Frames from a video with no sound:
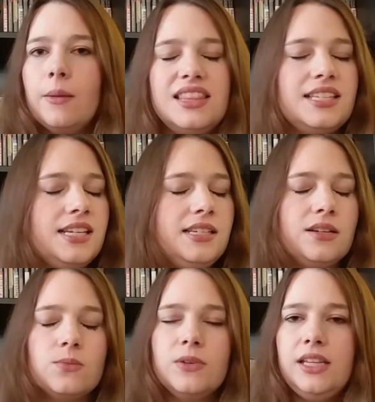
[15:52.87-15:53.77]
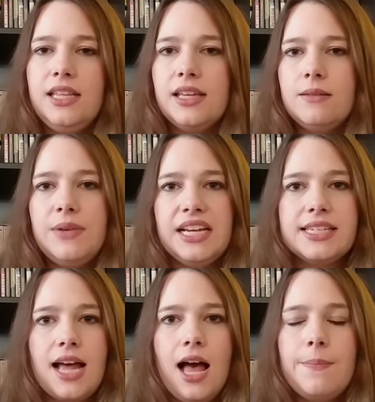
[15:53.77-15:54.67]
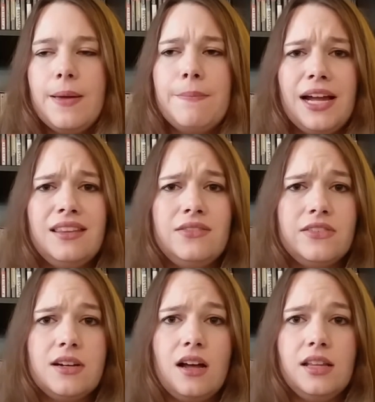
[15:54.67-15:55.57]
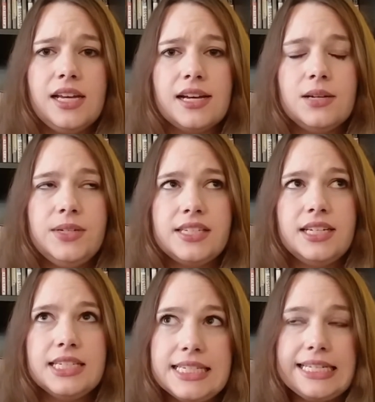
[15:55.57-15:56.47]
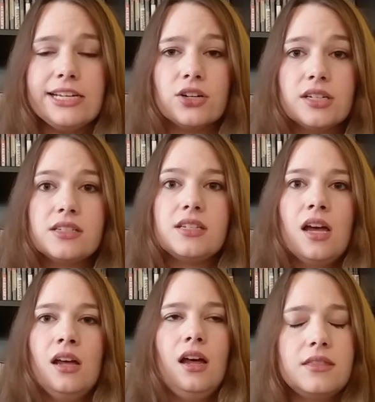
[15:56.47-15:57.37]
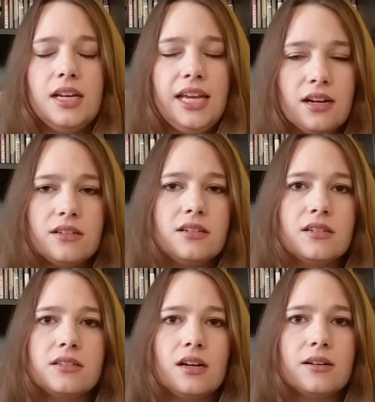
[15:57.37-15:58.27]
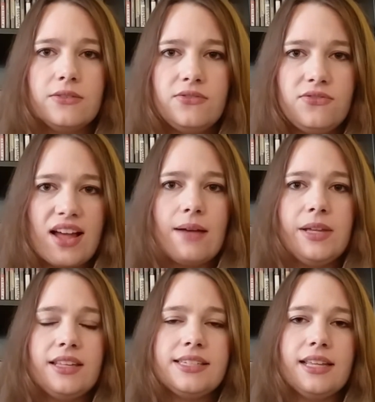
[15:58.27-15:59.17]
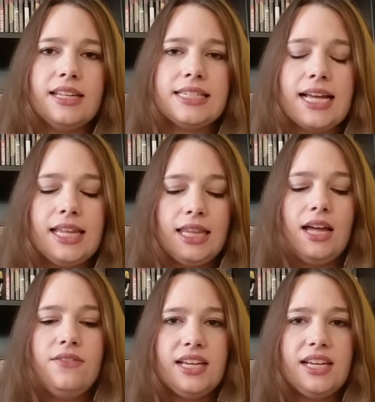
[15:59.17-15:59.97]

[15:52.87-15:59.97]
The season really then picks up, and by the finale, I was in tears. The characters are fabulous in this. I love